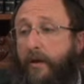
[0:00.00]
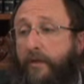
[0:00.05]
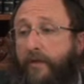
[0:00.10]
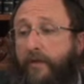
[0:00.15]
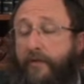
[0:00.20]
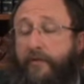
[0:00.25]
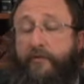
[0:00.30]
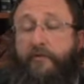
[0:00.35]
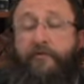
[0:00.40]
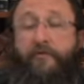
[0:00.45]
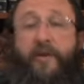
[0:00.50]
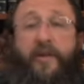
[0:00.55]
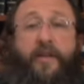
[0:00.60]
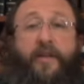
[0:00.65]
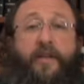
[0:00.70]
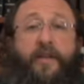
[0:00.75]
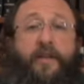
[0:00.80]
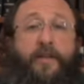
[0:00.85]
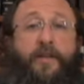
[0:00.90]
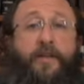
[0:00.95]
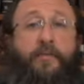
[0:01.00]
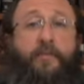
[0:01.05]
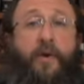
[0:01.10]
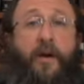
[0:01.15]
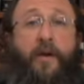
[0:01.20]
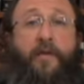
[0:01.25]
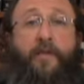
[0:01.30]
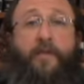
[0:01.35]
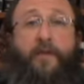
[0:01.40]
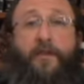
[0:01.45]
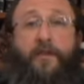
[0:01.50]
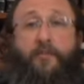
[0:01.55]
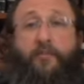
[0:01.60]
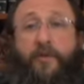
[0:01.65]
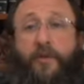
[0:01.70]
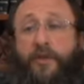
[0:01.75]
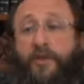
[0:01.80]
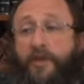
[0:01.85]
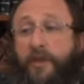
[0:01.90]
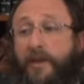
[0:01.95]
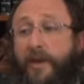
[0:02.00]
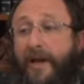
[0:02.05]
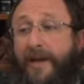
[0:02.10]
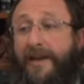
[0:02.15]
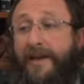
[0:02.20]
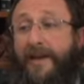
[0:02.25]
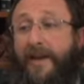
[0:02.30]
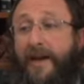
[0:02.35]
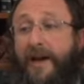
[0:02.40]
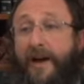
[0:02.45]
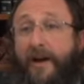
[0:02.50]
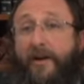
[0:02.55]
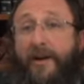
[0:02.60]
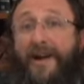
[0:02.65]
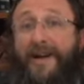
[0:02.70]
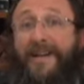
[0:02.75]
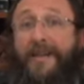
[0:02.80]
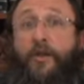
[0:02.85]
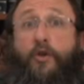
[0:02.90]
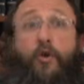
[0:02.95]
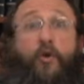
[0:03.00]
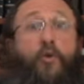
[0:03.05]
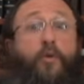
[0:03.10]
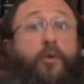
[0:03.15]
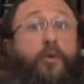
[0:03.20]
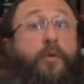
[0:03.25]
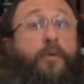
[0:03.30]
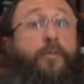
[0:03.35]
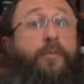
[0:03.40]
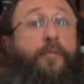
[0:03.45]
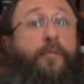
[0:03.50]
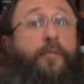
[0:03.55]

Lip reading: the Euphrates by the expression Hanahar Hagadol,